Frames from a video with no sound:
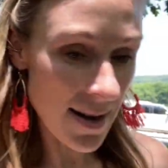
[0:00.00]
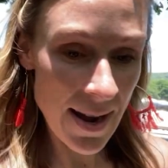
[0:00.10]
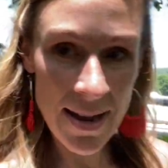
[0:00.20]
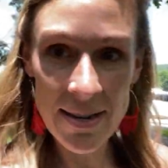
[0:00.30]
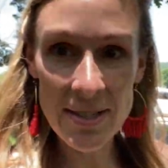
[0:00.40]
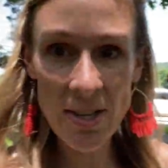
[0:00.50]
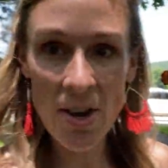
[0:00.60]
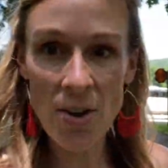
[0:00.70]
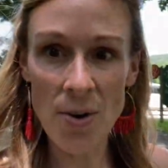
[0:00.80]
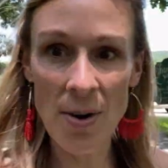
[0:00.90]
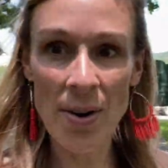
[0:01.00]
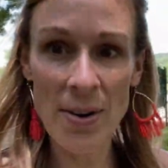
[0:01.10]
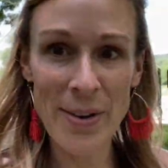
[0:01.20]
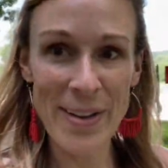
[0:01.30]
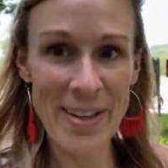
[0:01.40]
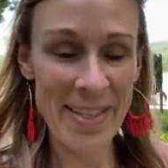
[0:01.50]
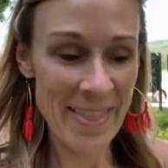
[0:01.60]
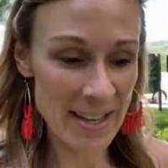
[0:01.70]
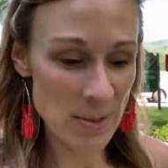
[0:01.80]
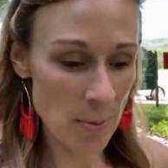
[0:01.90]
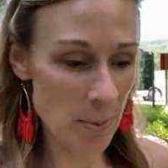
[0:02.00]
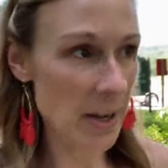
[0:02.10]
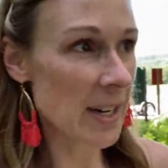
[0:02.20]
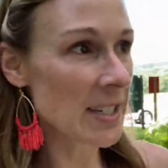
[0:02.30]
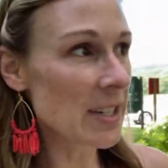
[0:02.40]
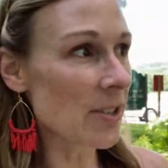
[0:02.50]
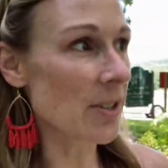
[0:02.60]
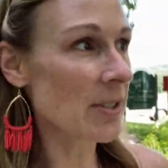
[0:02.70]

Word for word: And so that's what we're gonna do.